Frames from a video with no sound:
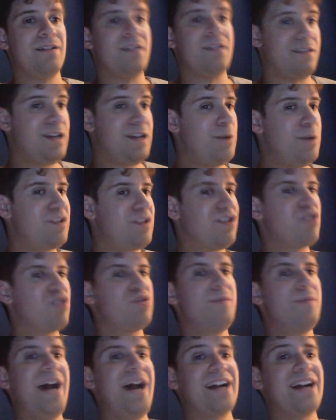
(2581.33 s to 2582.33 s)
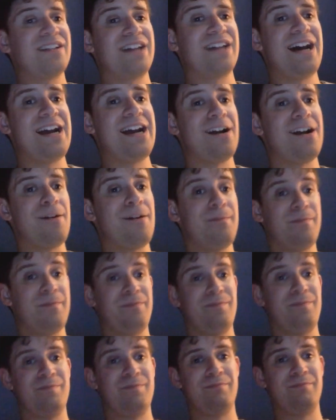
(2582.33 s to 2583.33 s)
So now we saw Drew McIntyre.
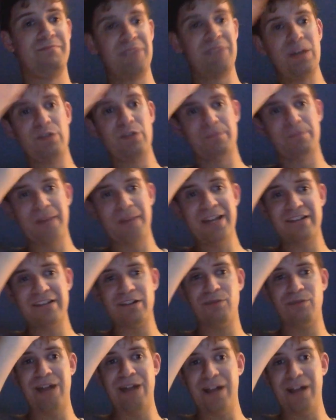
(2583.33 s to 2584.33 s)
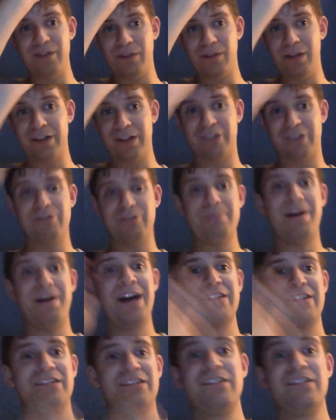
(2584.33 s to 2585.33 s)
He was pacing around the luxury
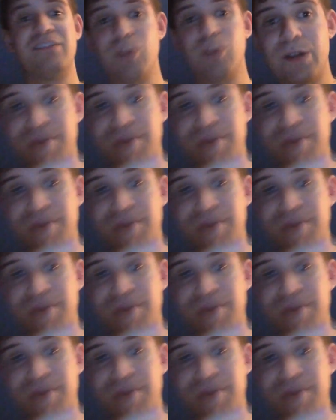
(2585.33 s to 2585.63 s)
boxes looking